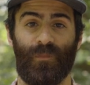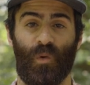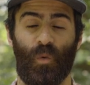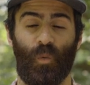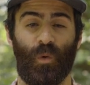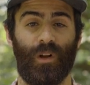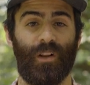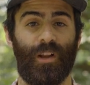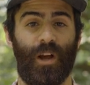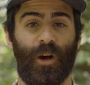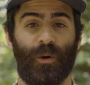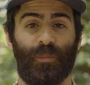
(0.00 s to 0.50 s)

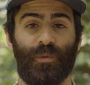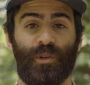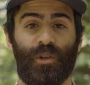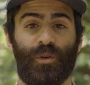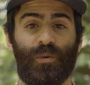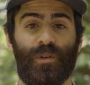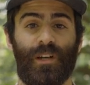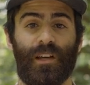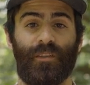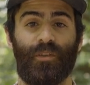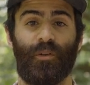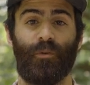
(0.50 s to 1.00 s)
we'll help
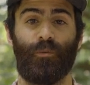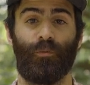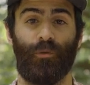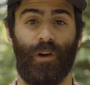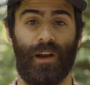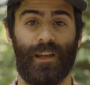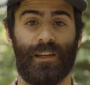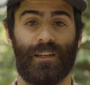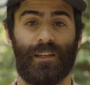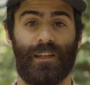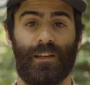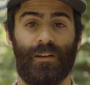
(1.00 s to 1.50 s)
you get the
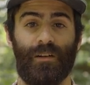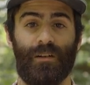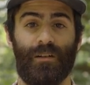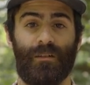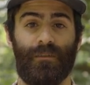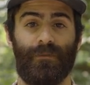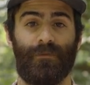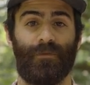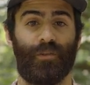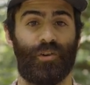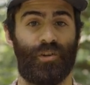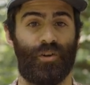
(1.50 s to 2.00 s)
right gear
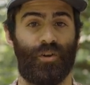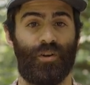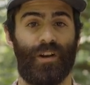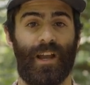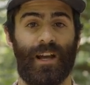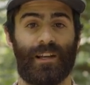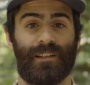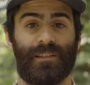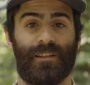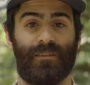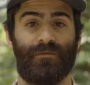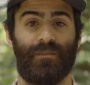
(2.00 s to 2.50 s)
for your
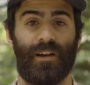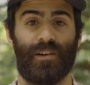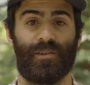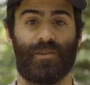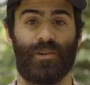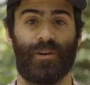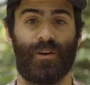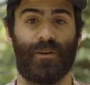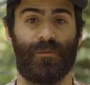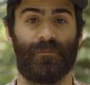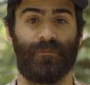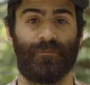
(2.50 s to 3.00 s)
next
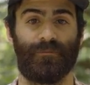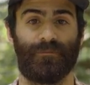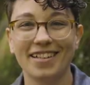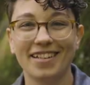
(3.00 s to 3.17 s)
adventure.